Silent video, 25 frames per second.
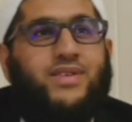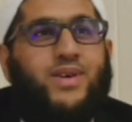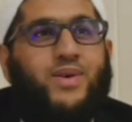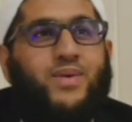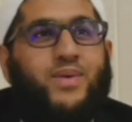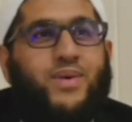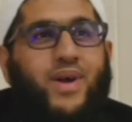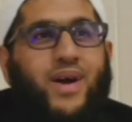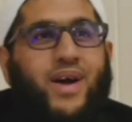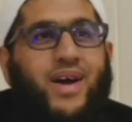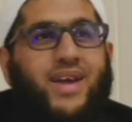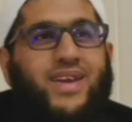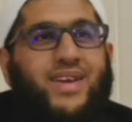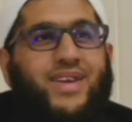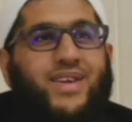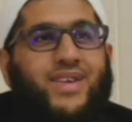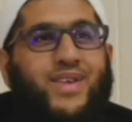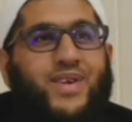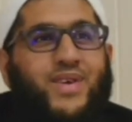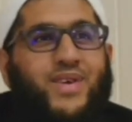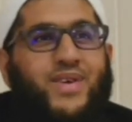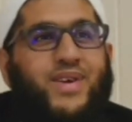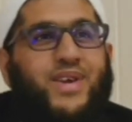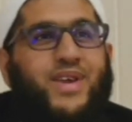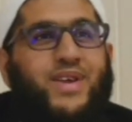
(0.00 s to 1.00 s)
the Quran and
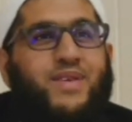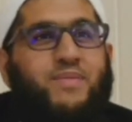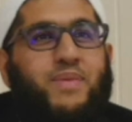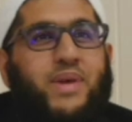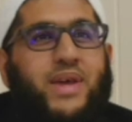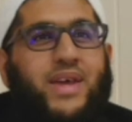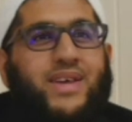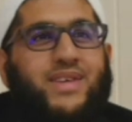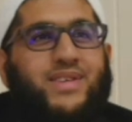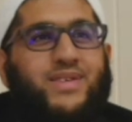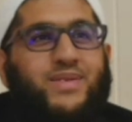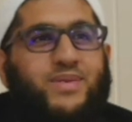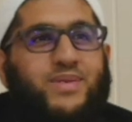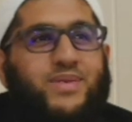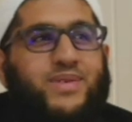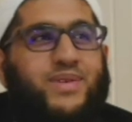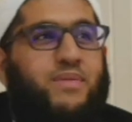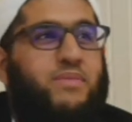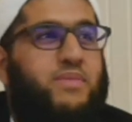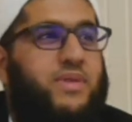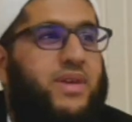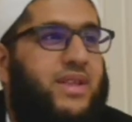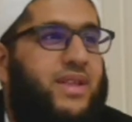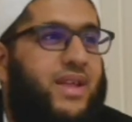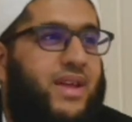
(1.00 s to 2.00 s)
learned it because it was something